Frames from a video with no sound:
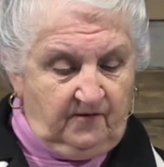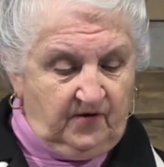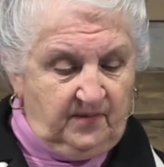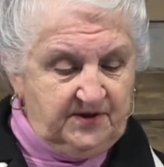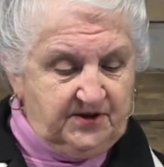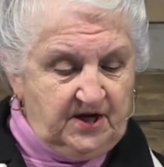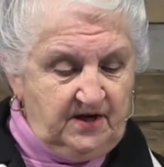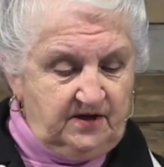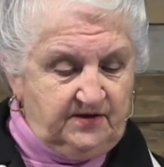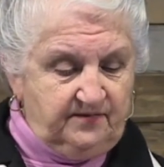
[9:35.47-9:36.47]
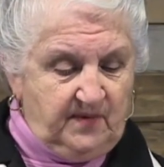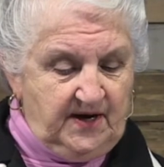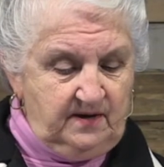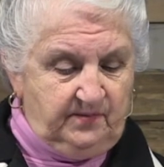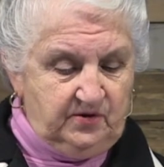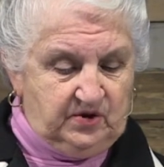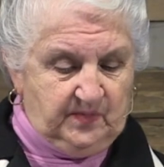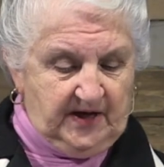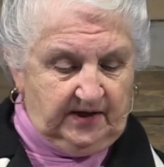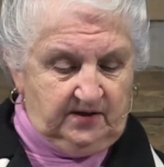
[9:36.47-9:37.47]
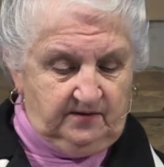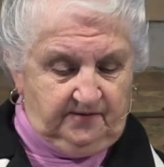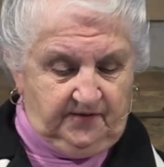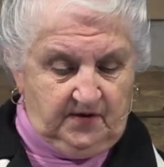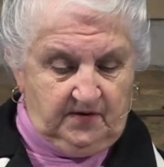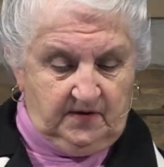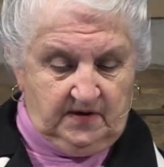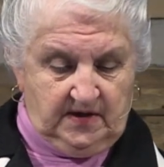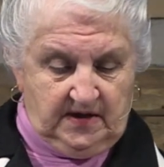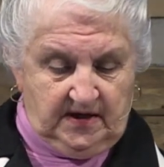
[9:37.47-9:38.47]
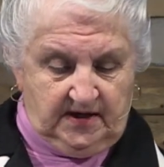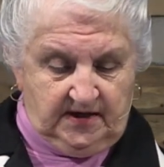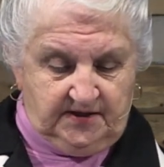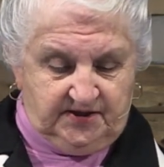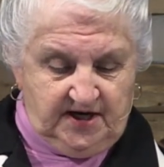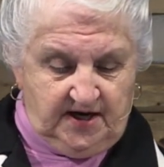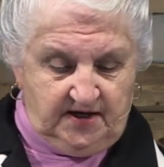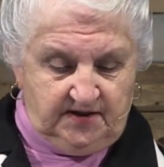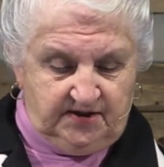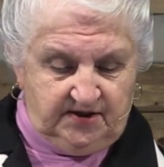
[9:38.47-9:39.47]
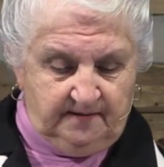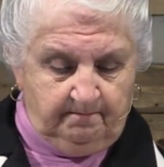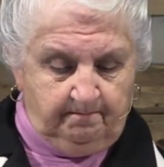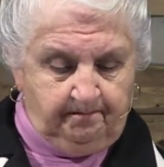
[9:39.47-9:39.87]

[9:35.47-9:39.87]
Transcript: from the Science of Mind perspective says,